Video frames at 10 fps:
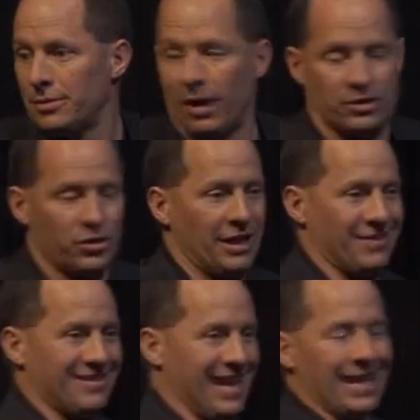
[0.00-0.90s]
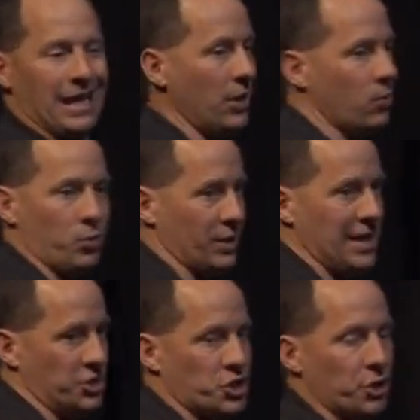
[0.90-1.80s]
Right? So that's not an equal
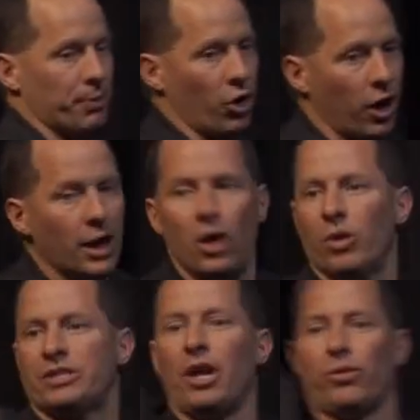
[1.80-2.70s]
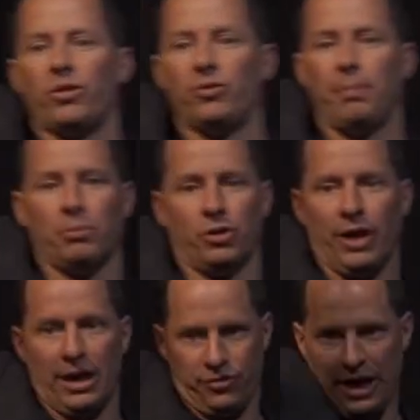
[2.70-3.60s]
relationship at all. What's another reason people don't
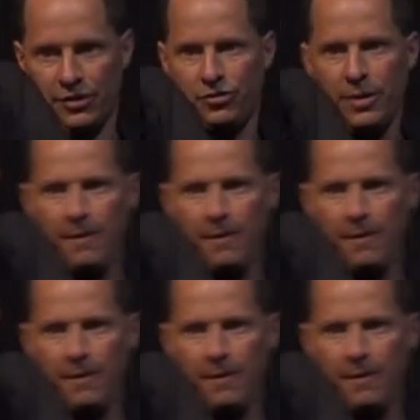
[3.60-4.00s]
ask? Yes?